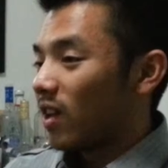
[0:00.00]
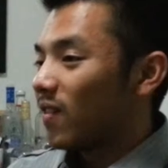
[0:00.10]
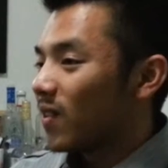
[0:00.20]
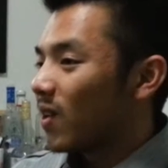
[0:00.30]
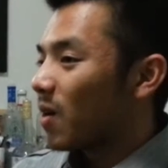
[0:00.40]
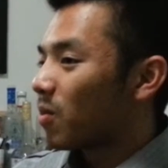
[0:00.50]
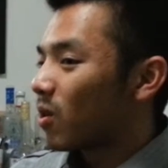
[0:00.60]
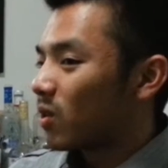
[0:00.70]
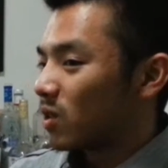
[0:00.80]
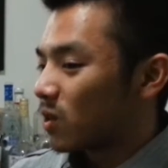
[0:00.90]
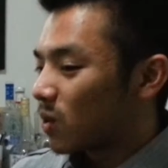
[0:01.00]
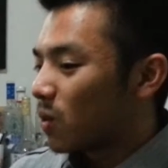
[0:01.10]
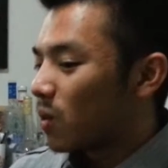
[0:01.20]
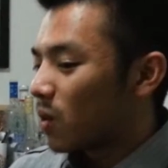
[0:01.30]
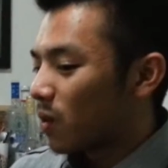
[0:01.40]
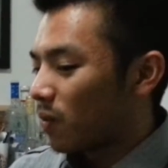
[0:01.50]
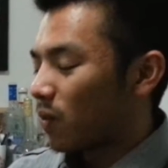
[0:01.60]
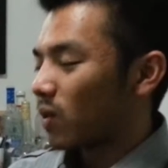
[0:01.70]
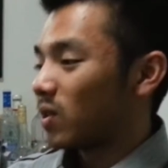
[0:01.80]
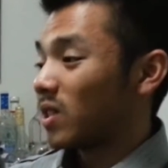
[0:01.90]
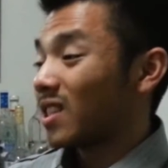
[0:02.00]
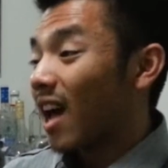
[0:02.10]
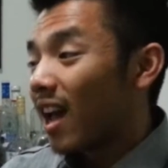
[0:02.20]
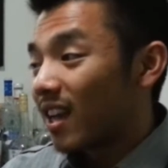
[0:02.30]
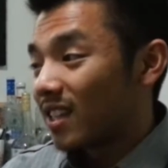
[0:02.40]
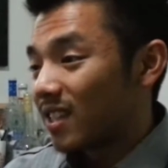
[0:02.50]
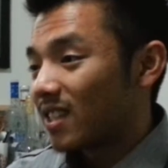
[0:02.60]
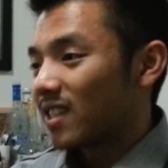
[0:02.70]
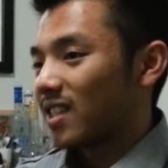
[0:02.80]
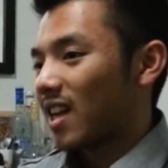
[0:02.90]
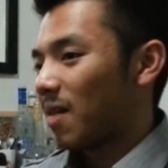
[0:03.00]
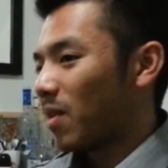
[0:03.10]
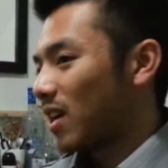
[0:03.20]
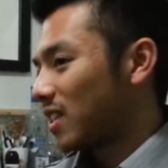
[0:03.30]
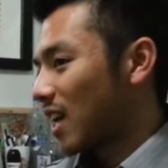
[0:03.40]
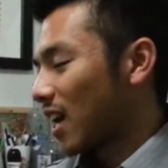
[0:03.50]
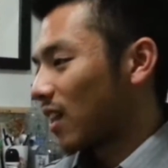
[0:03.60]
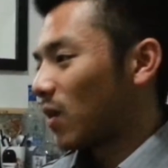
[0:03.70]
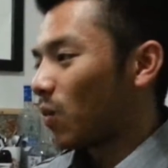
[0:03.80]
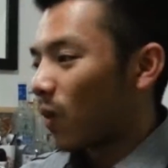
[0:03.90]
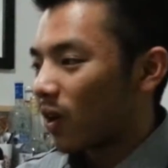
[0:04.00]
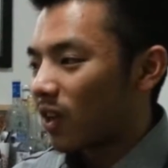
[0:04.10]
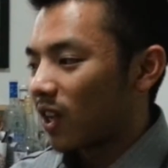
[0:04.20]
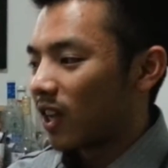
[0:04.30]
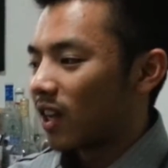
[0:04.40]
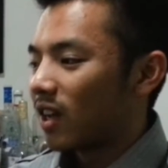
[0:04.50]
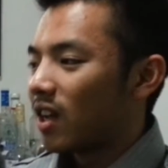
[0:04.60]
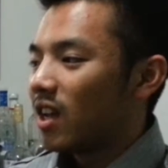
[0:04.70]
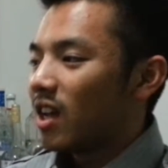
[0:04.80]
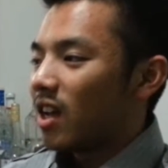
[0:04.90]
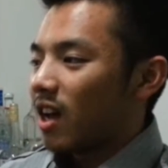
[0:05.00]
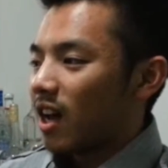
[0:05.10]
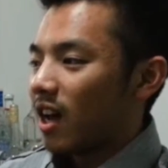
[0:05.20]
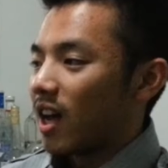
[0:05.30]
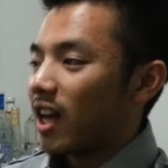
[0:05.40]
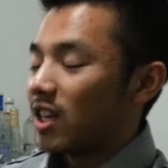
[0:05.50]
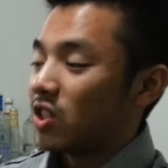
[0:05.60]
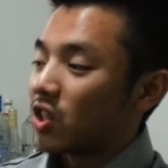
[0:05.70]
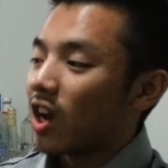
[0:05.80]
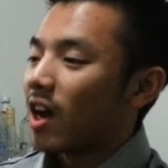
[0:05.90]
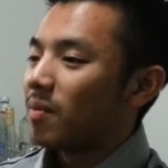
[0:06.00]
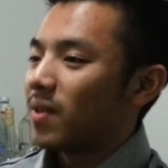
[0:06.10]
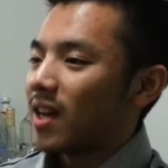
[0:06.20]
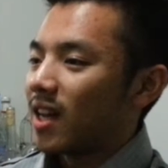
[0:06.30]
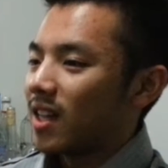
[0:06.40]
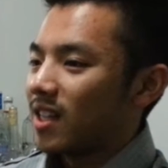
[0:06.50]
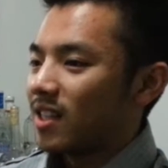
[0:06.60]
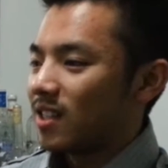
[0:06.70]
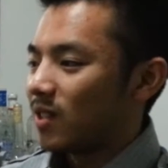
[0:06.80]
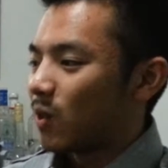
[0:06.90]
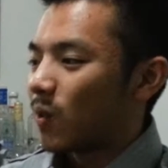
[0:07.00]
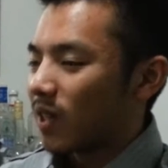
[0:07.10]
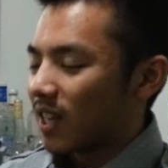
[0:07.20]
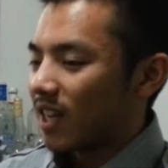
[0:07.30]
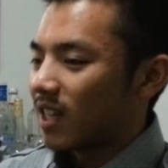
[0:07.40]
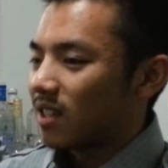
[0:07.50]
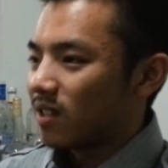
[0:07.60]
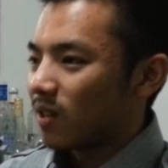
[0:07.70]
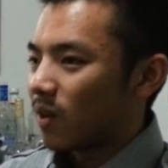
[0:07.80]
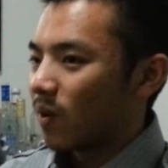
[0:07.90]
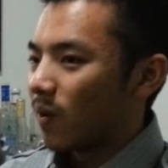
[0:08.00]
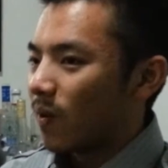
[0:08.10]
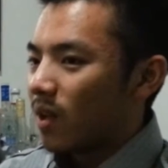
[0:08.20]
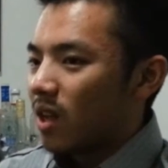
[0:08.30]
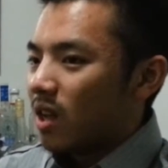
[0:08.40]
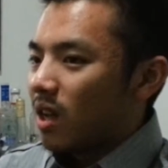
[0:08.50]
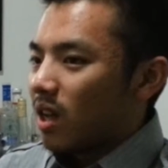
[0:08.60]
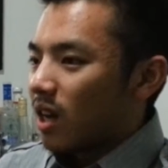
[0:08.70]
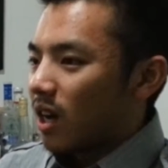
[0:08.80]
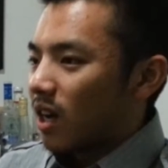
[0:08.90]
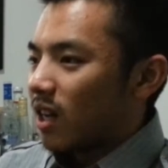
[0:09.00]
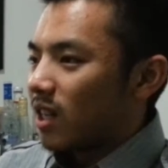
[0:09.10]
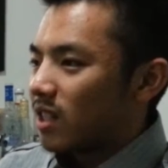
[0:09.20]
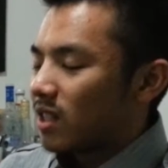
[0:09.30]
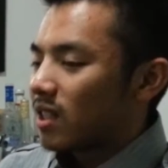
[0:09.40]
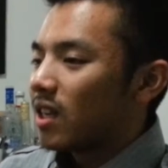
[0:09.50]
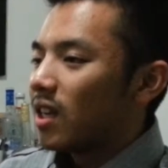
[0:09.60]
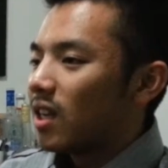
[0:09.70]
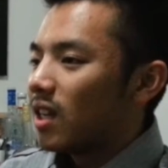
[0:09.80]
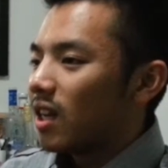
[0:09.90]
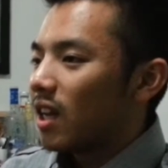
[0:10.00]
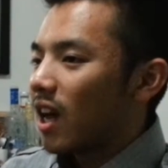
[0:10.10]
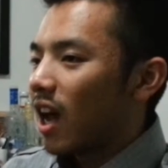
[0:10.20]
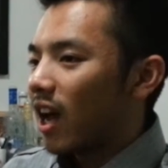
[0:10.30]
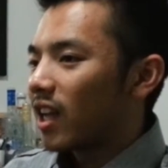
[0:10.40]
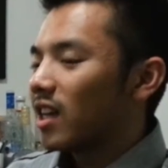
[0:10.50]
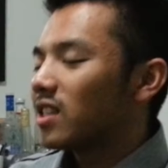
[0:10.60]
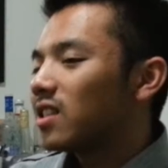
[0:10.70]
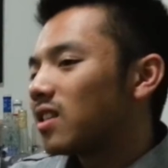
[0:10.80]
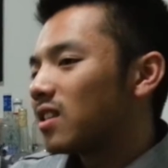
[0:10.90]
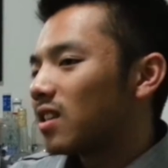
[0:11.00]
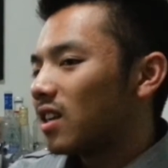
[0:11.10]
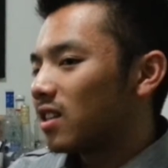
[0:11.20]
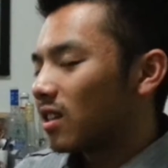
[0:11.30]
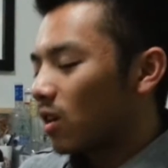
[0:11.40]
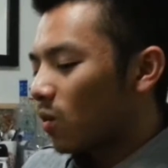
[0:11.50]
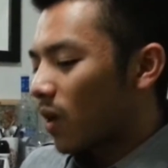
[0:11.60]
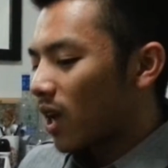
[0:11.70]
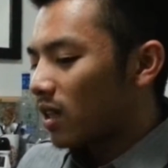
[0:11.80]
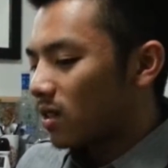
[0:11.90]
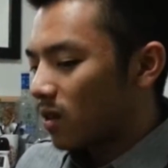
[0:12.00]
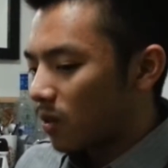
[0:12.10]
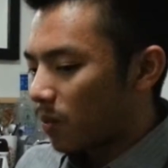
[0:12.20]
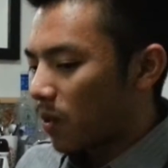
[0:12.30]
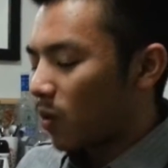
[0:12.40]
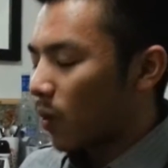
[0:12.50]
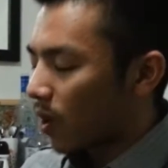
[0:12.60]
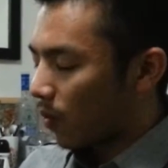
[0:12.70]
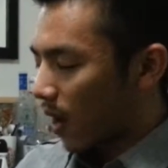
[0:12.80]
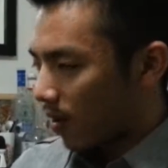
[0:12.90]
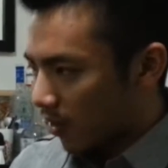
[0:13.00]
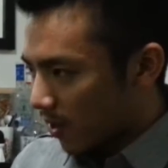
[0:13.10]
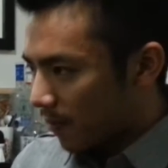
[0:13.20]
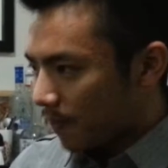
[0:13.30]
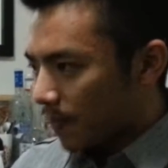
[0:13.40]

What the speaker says: even though I'm going to school for science, I'm not exactly working at a job that is doing that. So I guess it's a good way to be well-rounded.